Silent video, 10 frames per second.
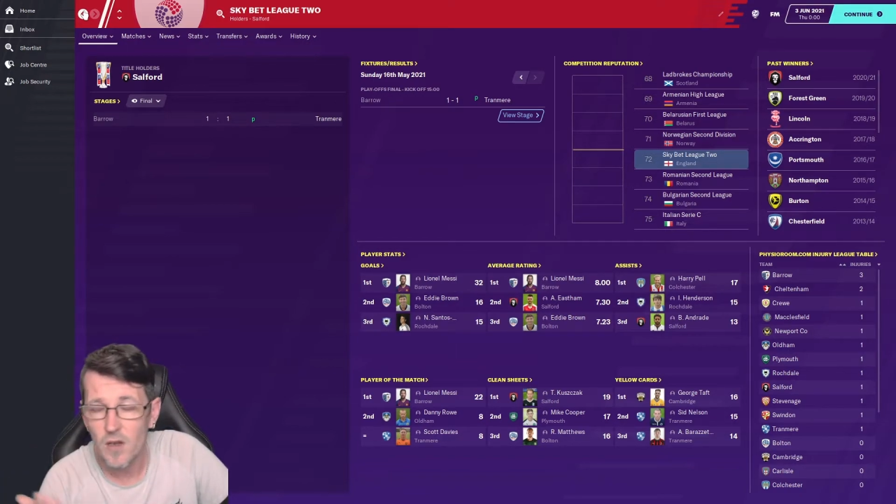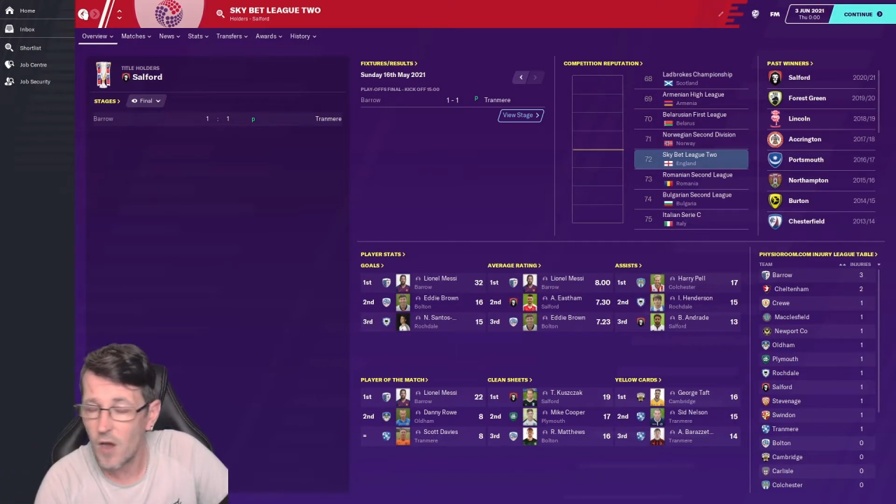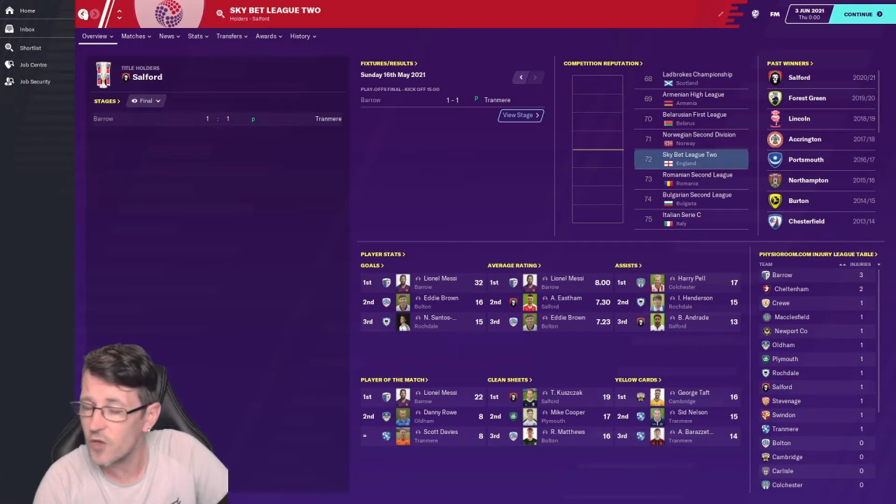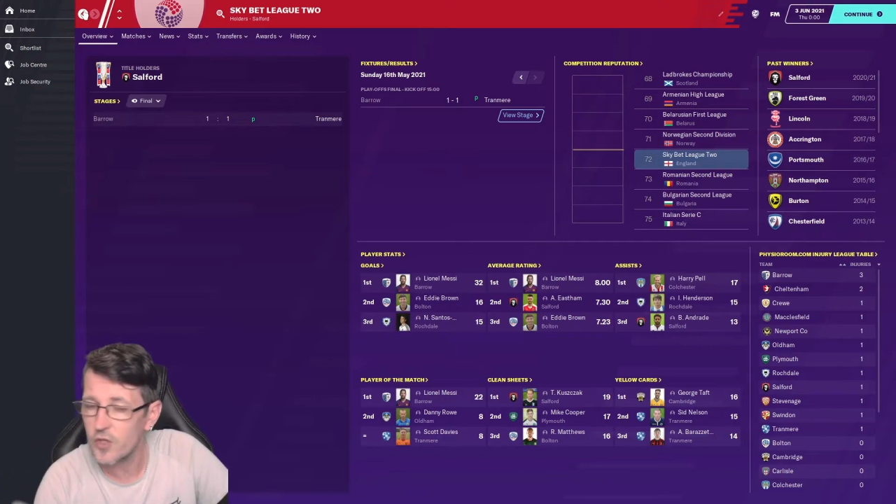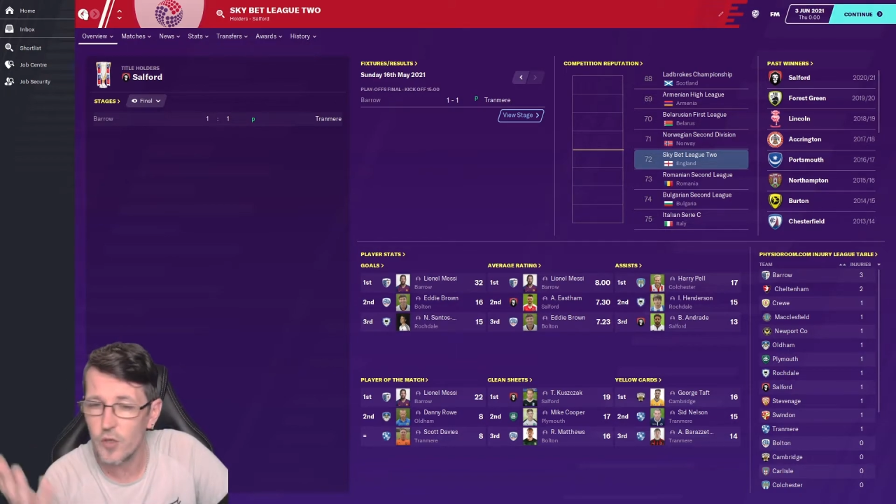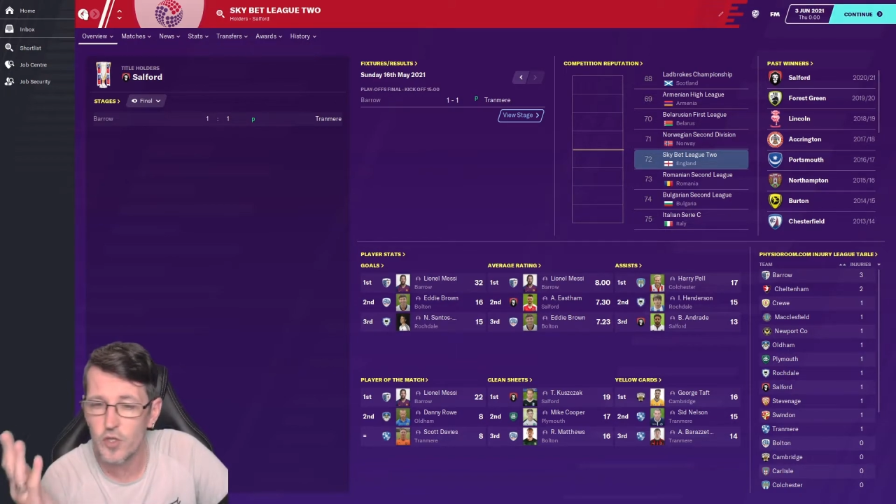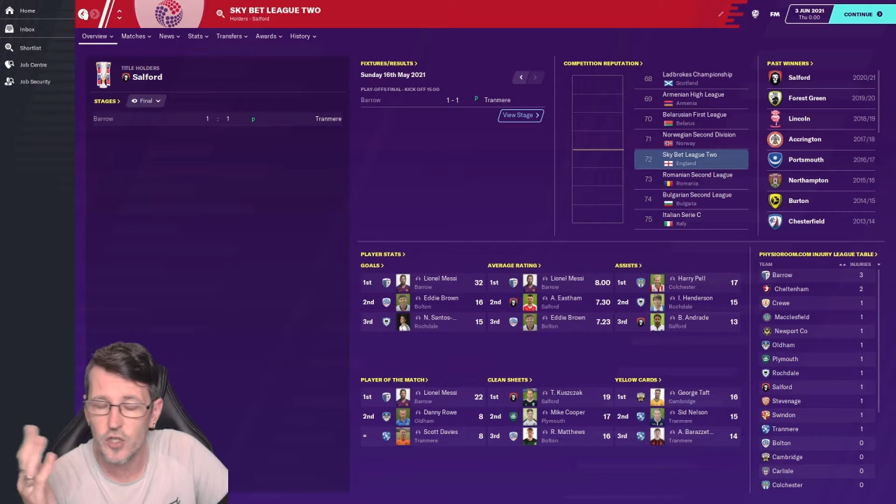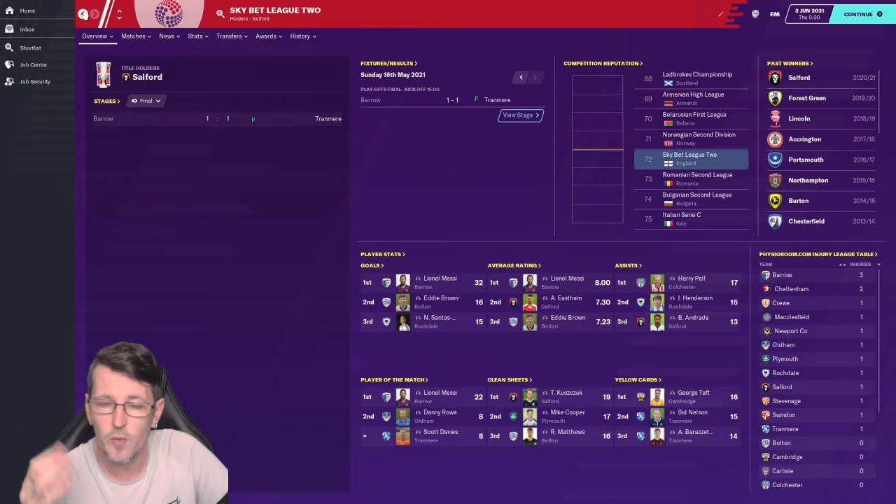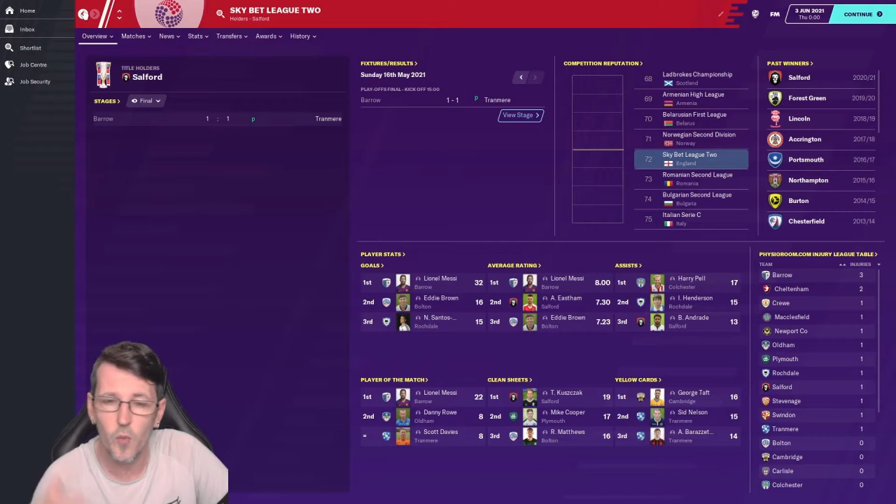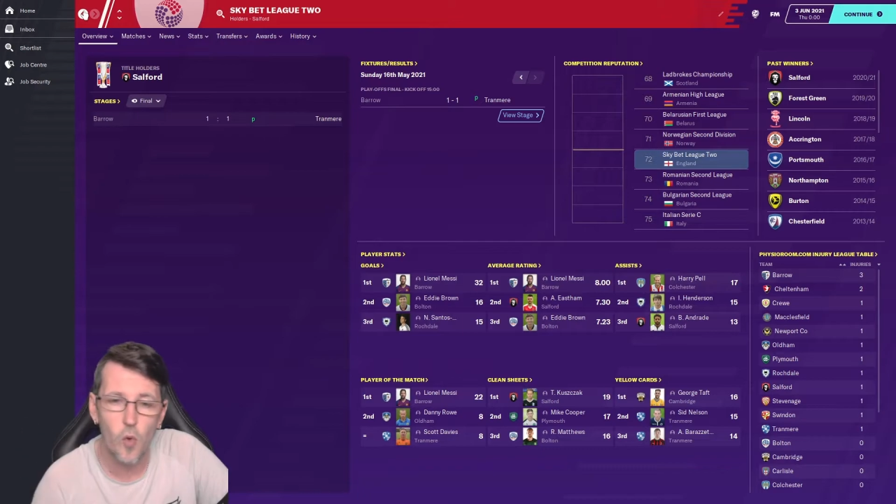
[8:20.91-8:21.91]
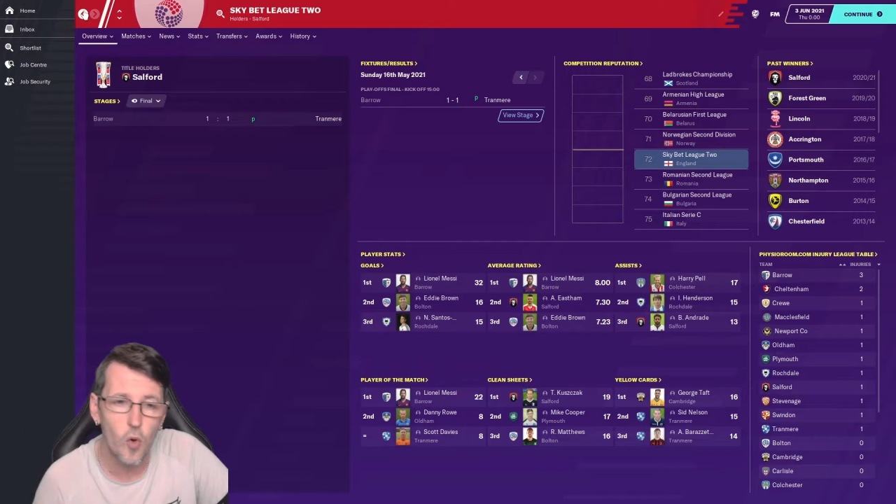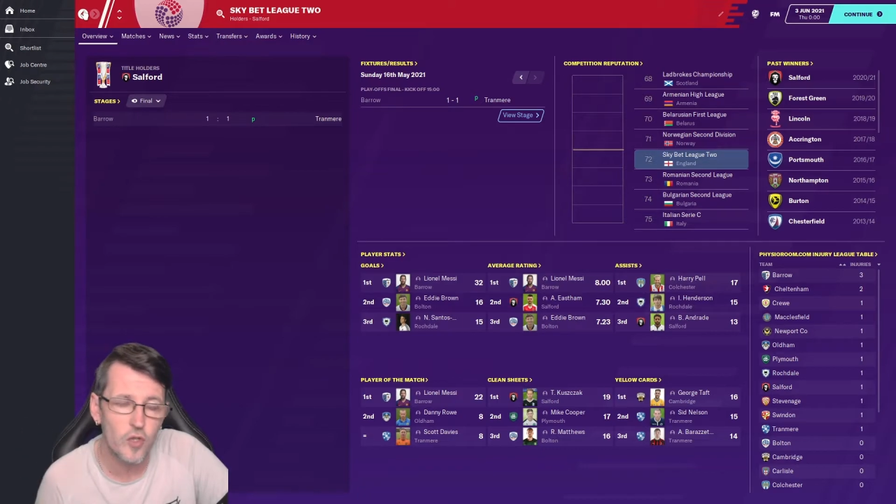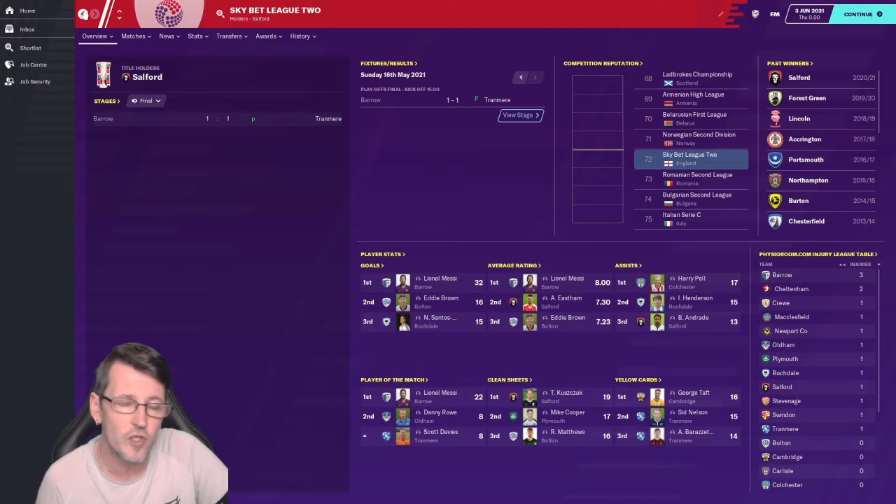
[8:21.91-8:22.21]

I'll do some awards